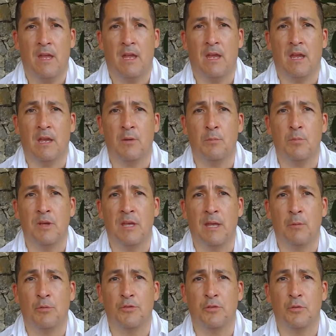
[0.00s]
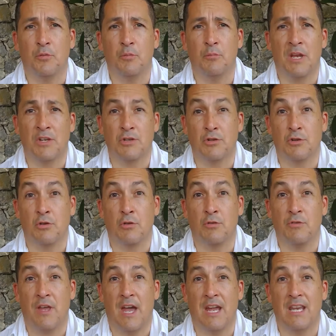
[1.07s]
and being able to make
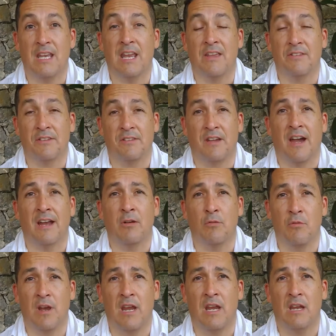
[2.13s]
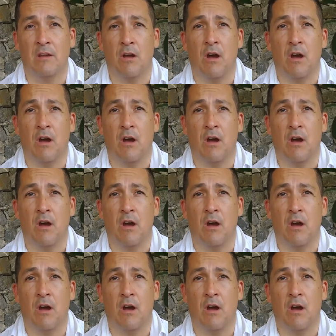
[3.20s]
sure that it has a tight rein